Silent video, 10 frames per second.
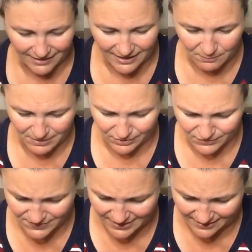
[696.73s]
I like
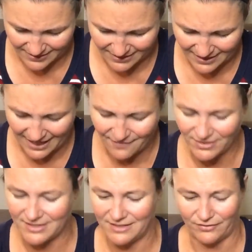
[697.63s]
Merrell's. I think they
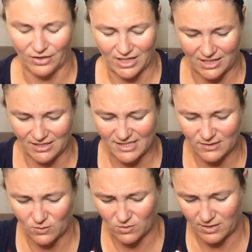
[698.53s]
have a different
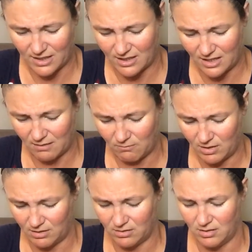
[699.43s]
insole in
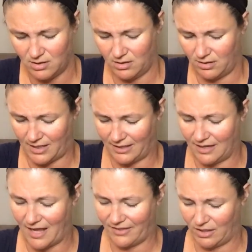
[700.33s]
them,
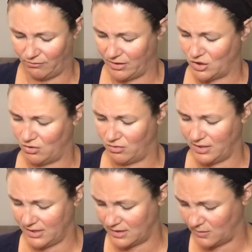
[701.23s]
like not the
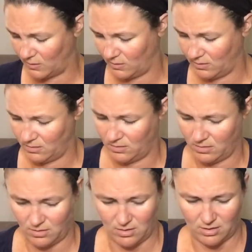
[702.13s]
original insole.
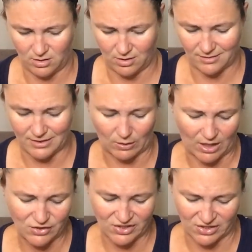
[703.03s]
So
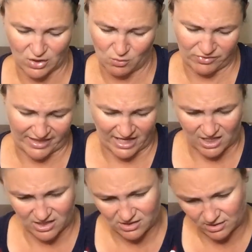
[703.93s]
I'll just note
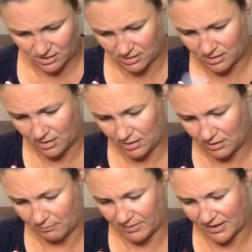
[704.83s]
that.
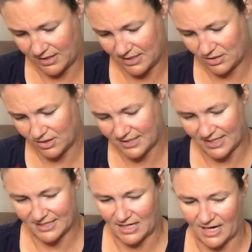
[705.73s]
But these are
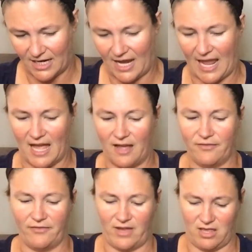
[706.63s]
size nine and a
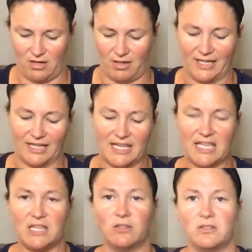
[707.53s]
half, and they're like a
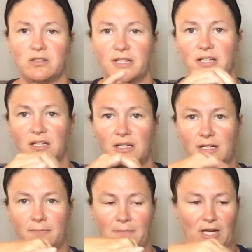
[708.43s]
heeled
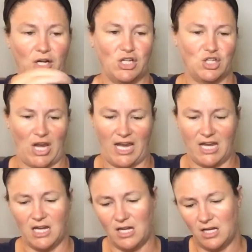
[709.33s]
Mary
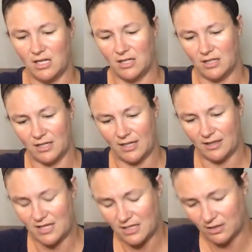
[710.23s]
Jane, and
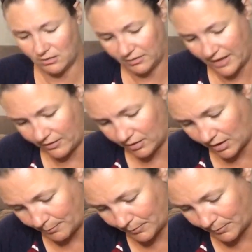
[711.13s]
I think they're leather